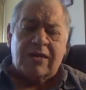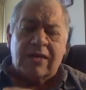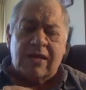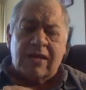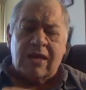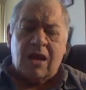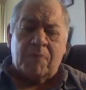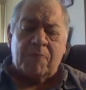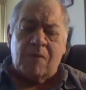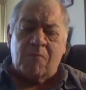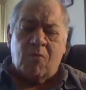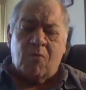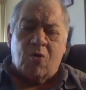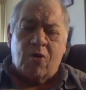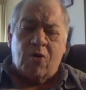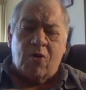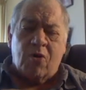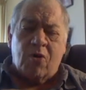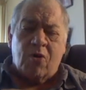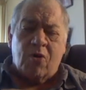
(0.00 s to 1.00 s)
to get up in the
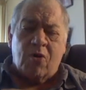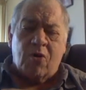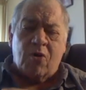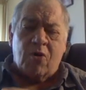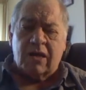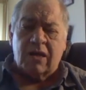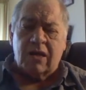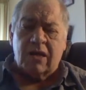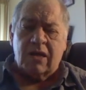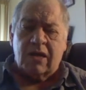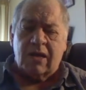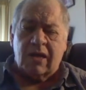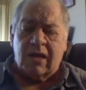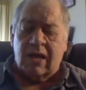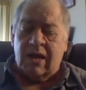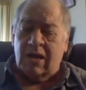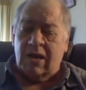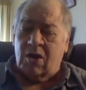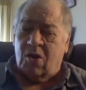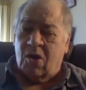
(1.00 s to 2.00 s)
morning and do it.
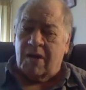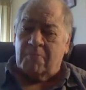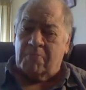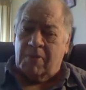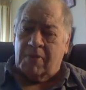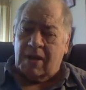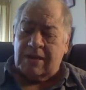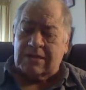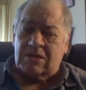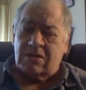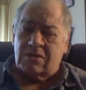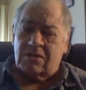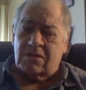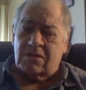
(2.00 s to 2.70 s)
And God bless you.